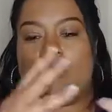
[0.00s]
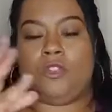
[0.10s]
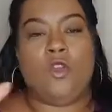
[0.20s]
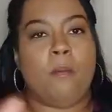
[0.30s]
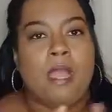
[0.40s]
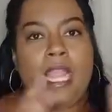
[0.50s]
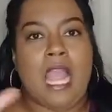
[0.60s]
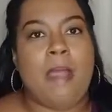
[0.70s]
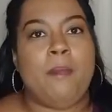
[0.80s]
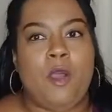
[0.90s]

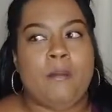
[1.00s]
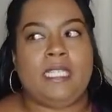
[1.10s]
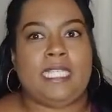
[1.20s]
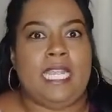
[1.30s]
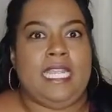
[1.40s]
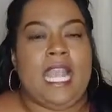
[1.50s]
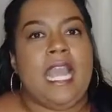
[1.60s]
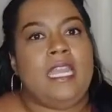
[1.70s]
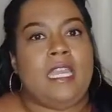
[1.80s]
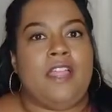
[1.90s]
kumbaya moments, and
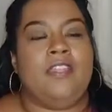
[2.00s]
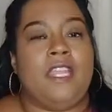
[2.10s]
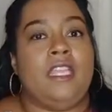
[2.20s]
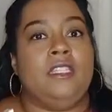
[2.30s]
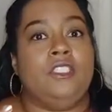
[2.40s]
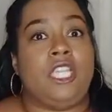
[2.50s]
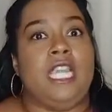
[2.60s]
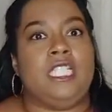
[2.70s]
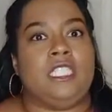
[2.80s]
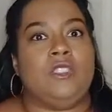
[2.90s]
yet nothing
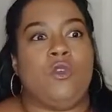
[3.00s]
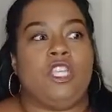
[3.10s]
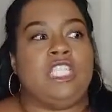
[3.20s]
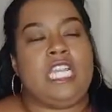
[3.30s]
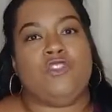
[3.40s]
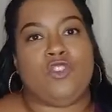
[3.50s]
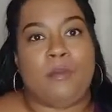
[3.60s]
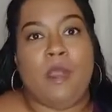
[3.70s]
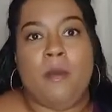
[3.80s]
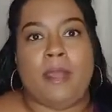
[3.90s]
changes, or it changed for a
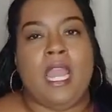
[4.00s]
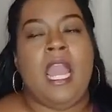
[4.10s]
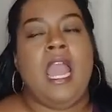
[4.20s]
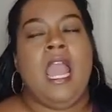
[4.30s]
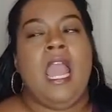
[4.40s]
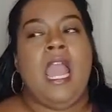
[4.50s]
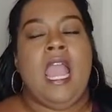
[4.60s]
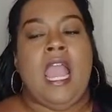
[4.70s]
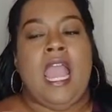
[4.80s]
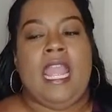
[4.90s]
moment.
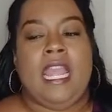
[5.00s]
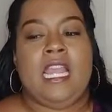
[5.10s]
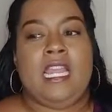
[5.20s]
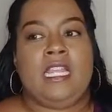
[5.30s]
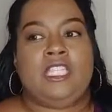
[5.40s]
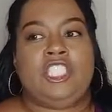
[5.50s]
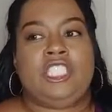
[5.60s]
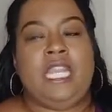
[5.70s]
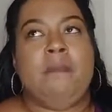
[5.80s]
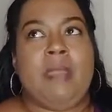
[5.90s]
And
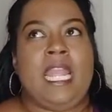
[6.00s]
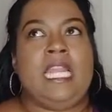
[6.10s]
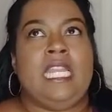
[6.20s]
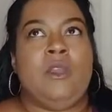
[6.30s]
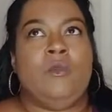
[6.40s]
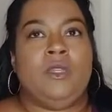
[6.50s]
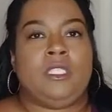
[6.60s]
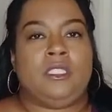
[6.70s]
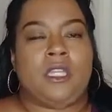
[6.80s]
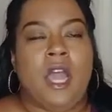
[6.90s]
she mainly was
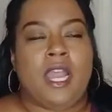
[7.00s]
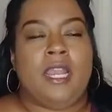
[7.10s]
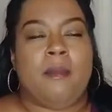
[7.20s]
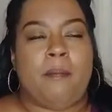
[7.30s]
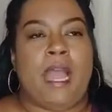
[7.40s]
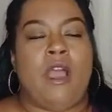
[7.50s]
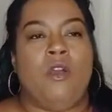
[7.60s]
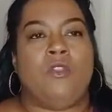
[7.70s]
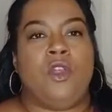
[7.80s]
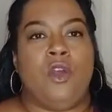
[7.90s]
talking
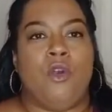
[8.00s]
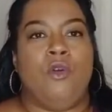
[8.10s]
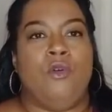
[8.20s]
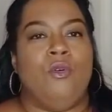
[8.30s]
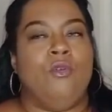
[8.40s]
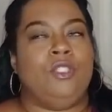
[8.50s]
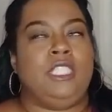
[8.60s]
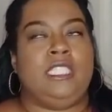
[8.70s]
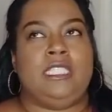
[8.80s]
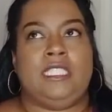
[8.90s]
about the whole, she
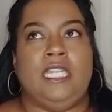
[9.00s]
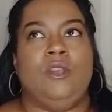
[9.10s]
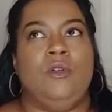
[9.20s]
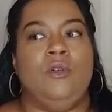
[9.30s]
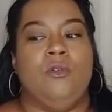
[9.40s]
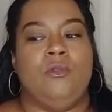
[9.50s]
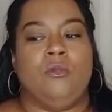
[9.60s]
still